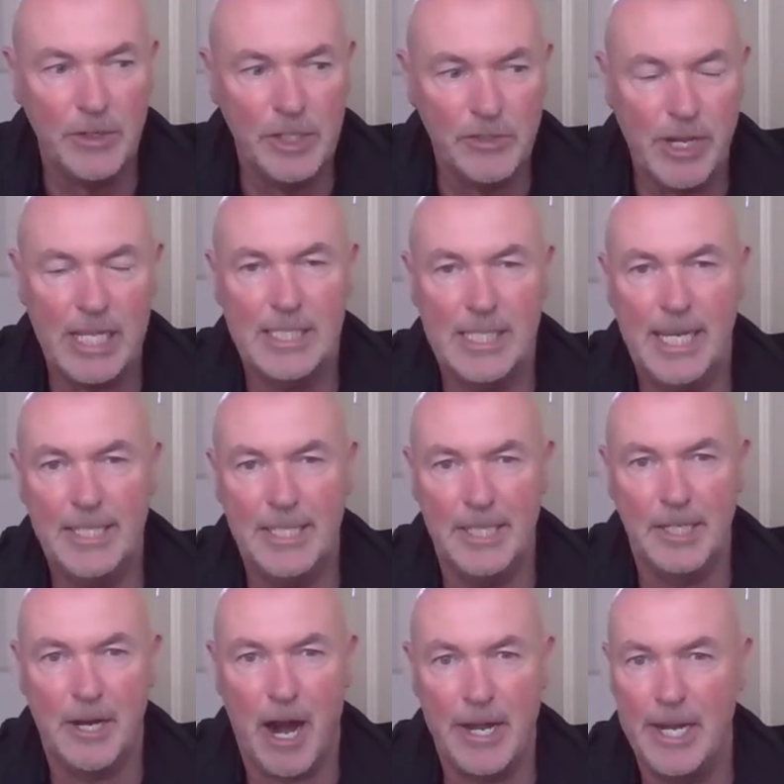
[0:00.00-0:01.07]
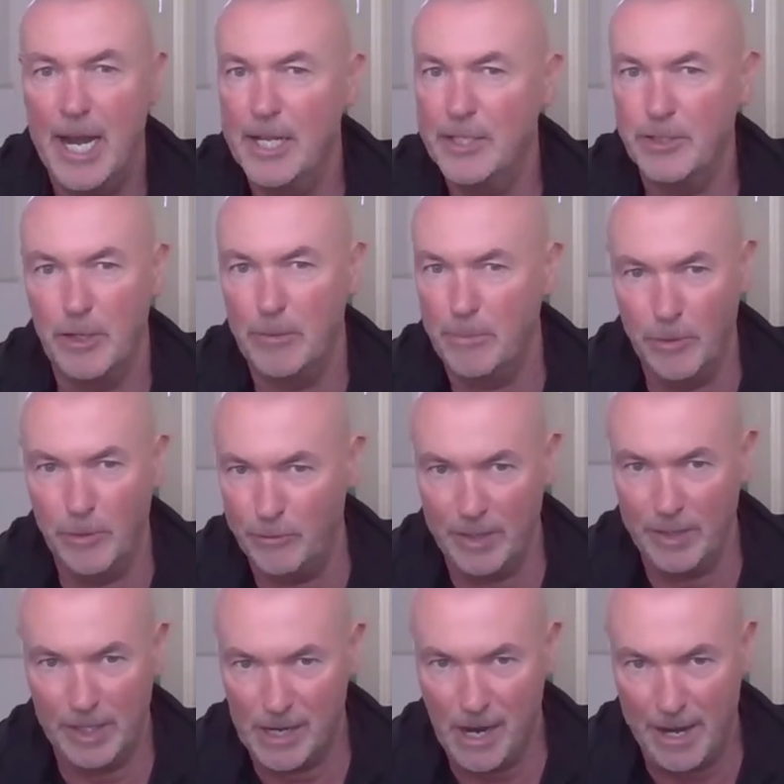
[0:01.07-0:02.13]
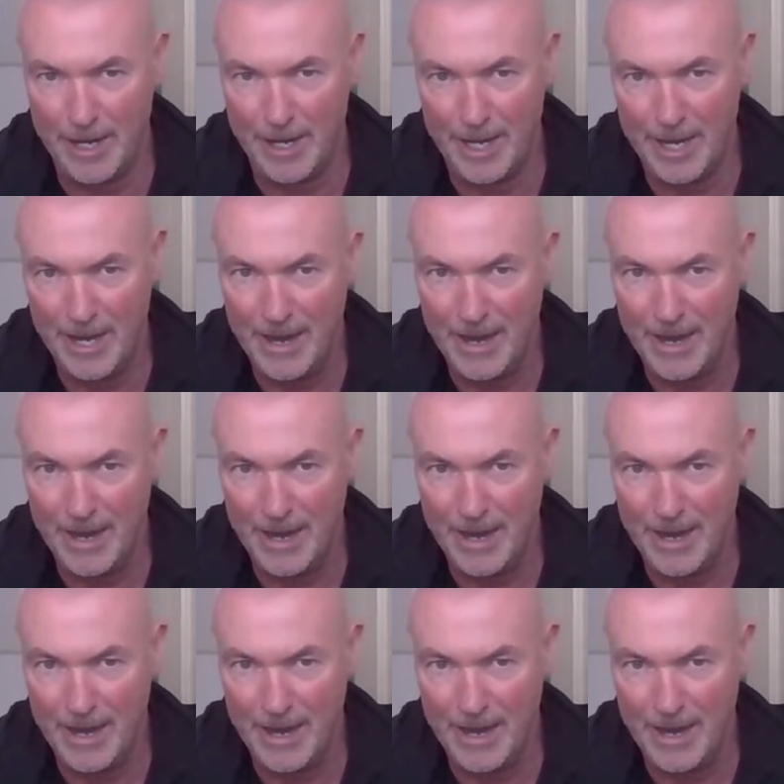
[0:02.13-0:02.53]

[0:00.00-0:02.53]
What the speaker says: going to translate to the garden and it's going to look beautiful in the garden.